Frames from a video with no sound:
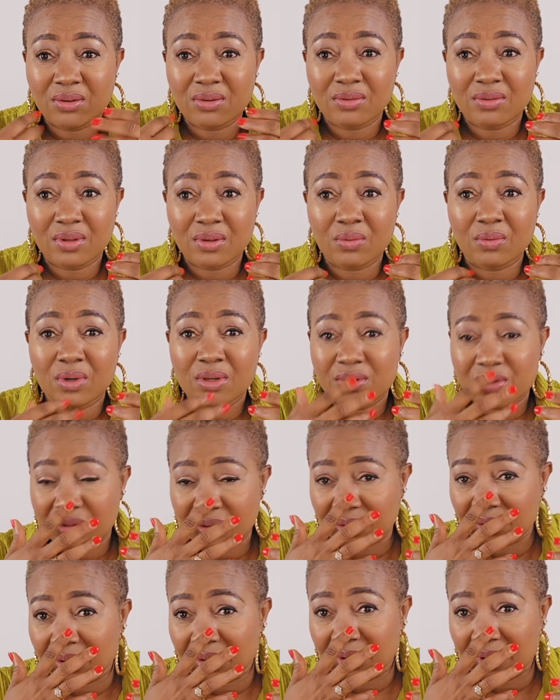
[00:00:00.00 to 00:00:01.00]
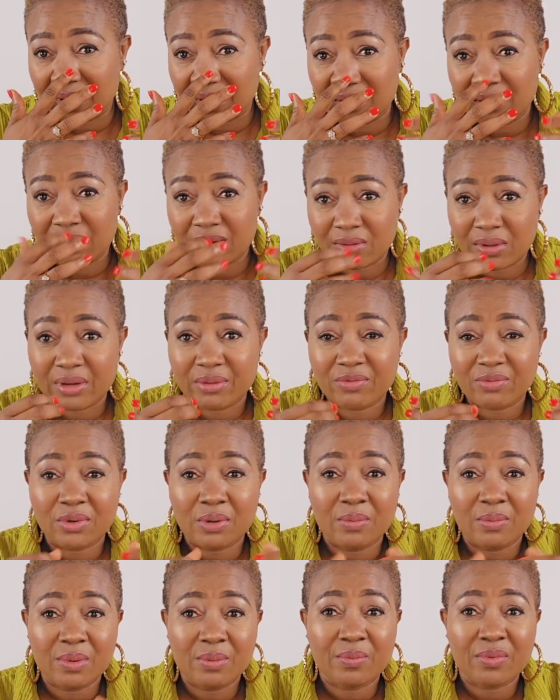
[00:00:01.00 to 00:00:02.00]
the ones you go and get
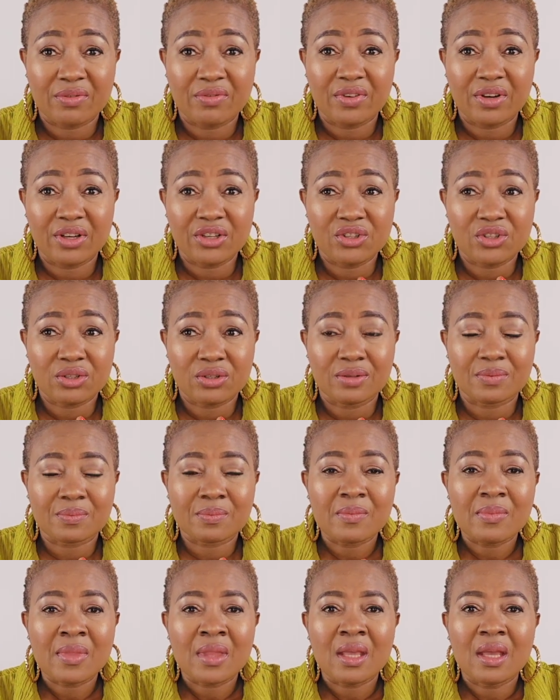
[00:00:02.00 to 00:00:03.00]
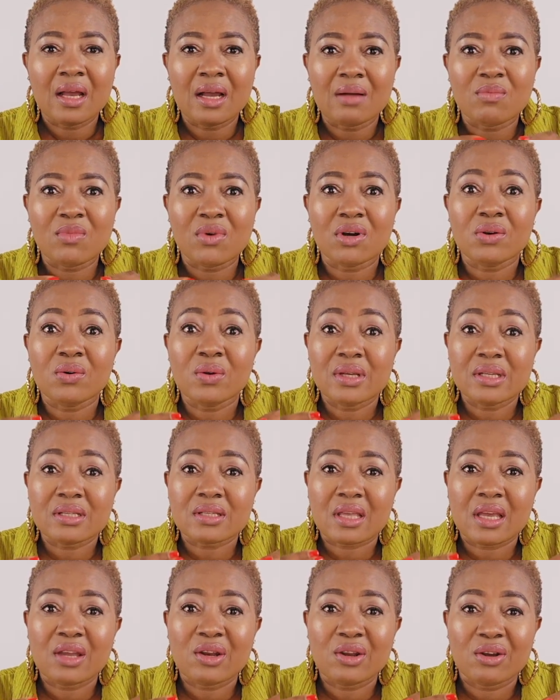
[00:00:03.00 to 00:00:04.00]
from a professional. I'm always
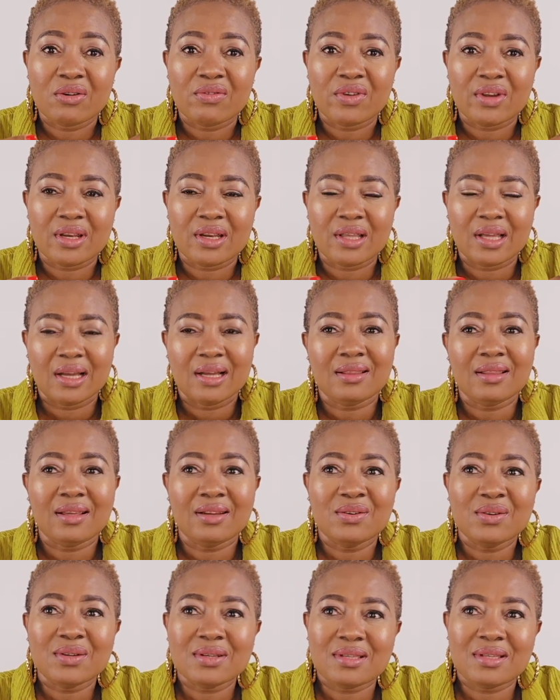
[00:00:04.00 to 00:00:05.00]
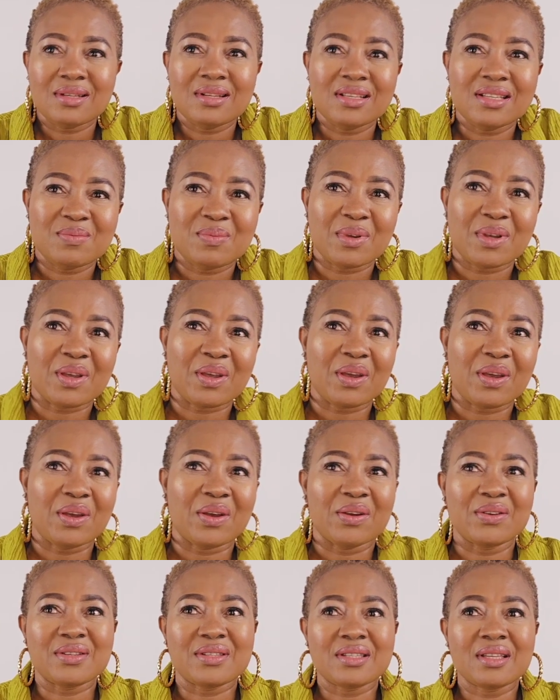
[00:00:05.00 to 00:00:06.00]
scared of it. And the reason is
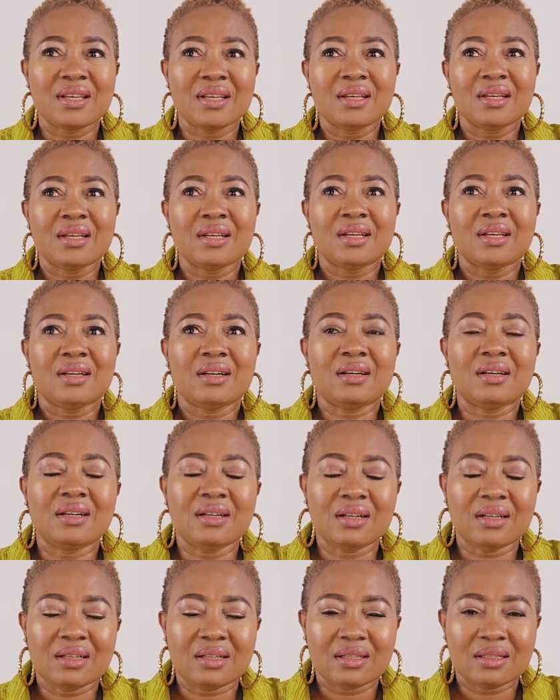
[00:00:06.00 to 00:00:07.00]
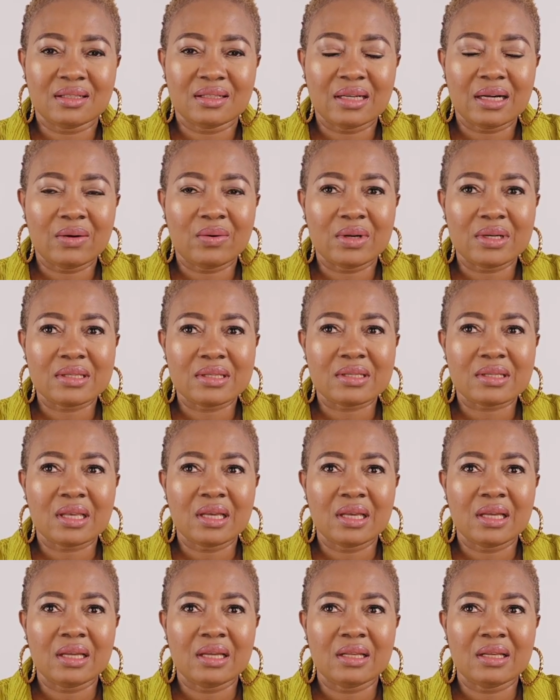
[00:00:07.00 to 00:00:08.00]
because our
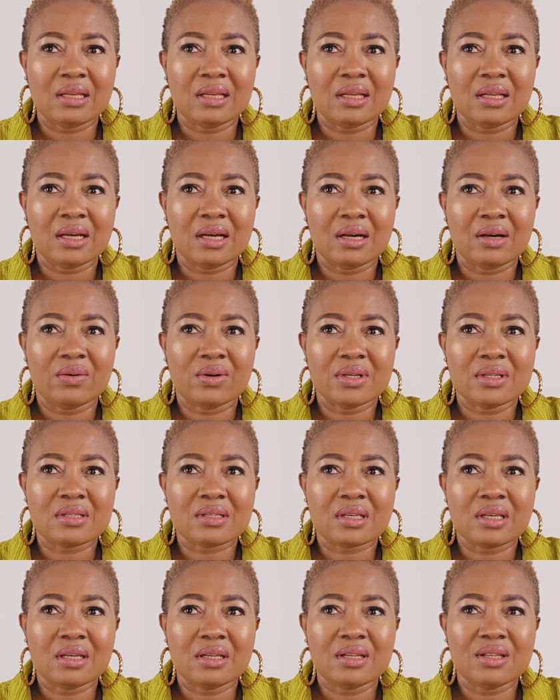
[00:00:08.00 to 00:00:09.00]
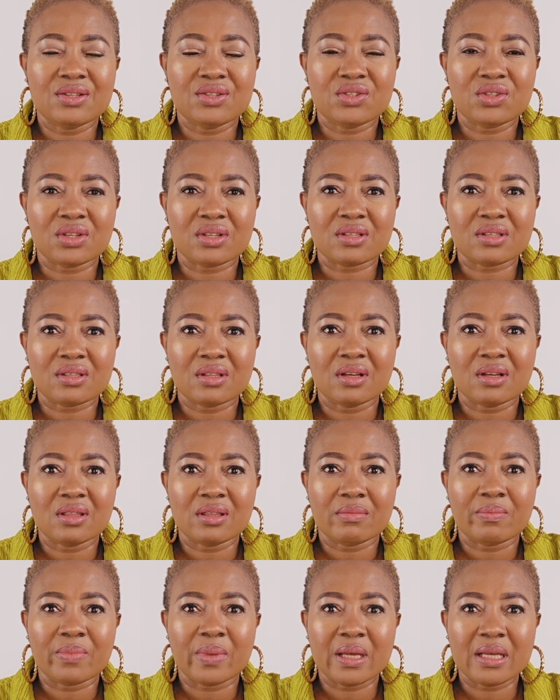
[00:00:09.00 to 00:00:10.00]
skin is just not the
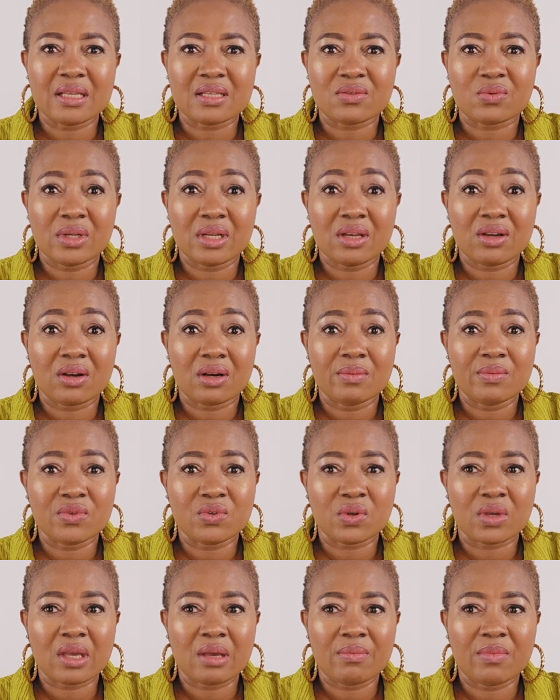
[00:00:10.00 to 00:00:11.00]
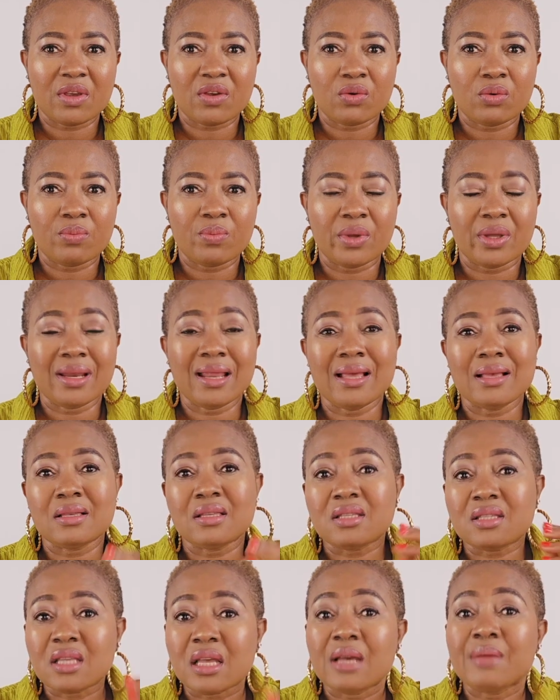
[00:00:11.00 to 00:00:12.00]
best when it comes to chemical peel.
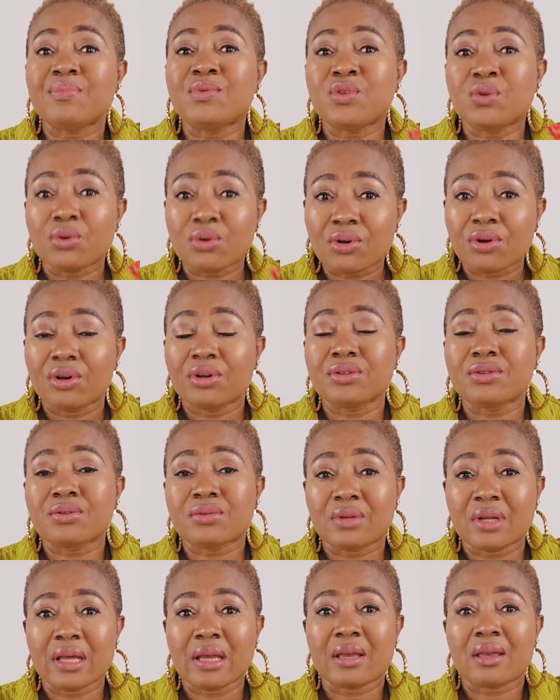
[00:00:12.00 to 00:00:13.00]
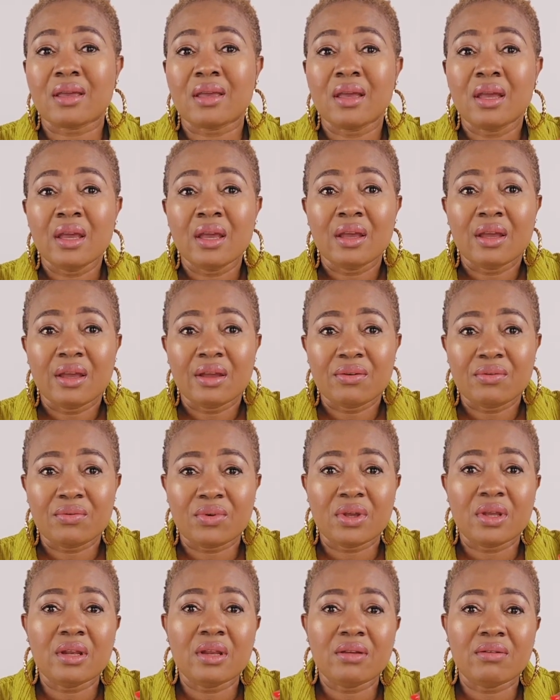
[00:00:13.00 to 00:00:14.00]
Except you go to like a
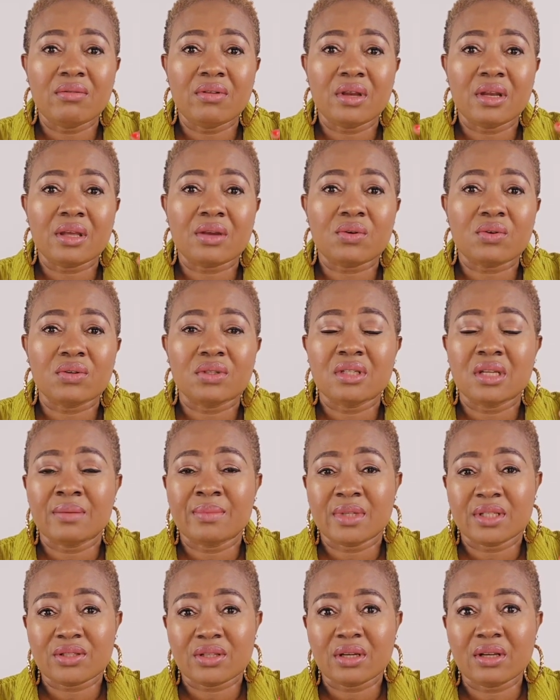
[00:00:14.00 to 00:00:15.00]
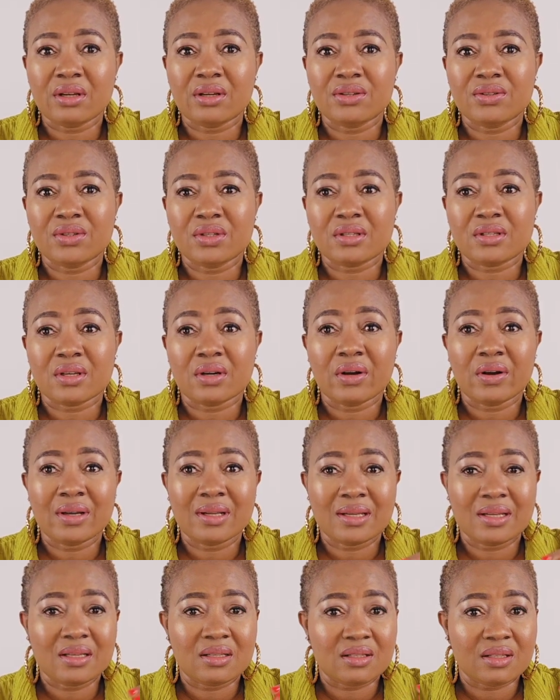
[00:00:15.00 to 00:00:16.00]
really, really good dermatologist or an
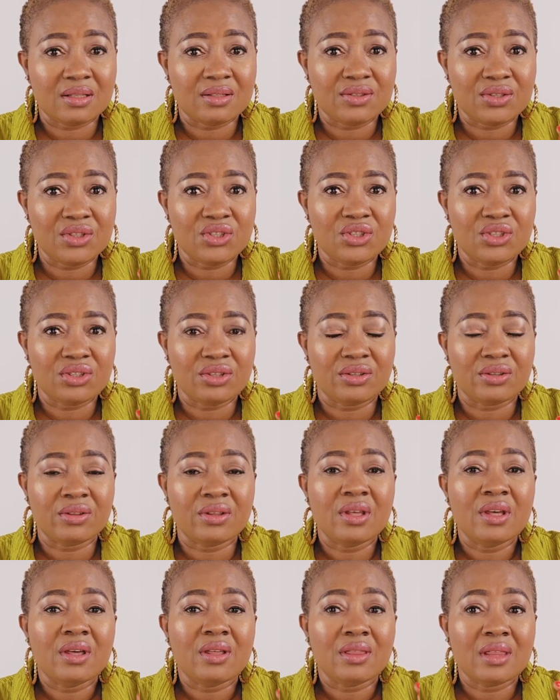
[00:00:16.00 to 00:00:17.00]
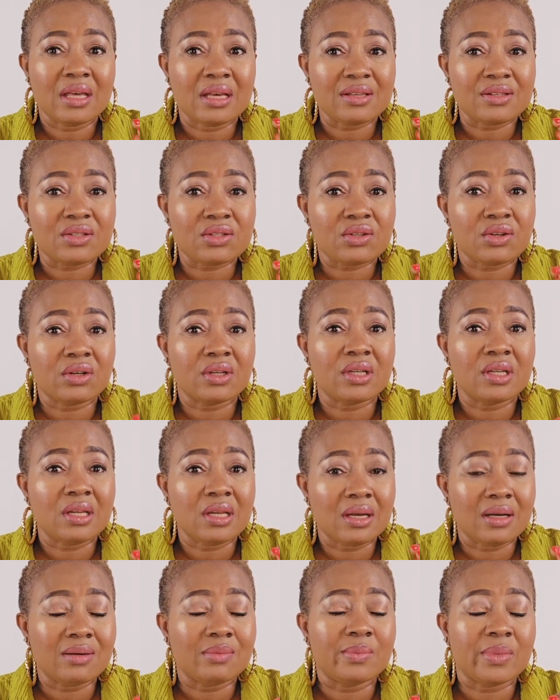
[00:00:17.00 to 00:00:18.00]
esthetician that studied
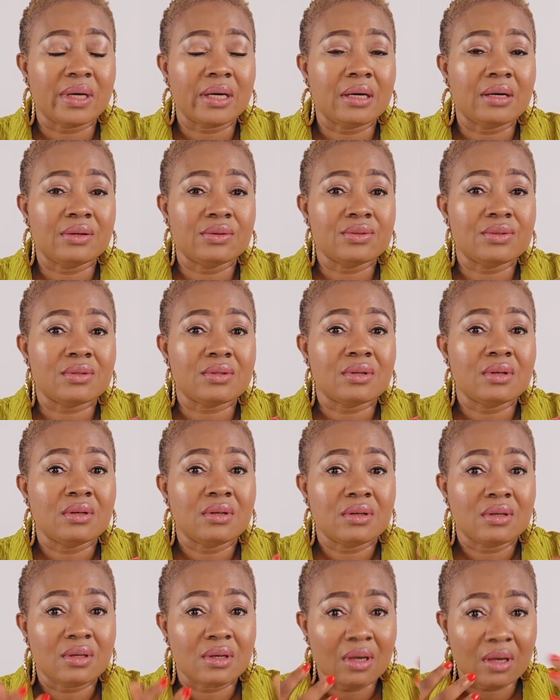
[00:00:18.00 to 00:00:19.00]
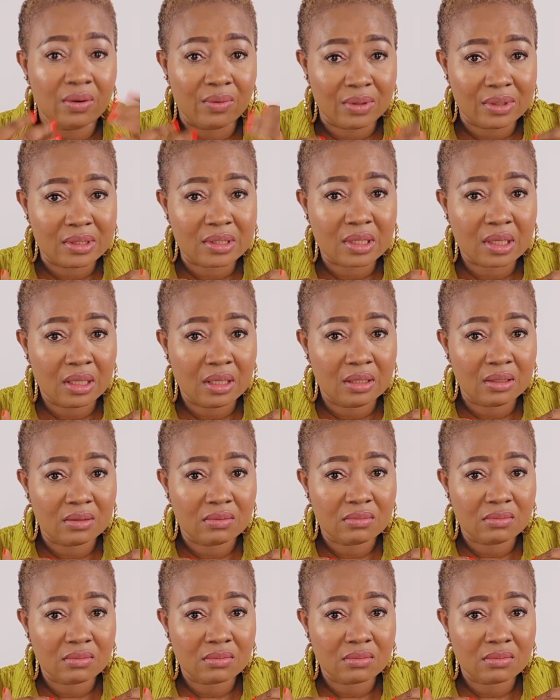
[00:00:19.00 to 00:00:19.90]
about our skin.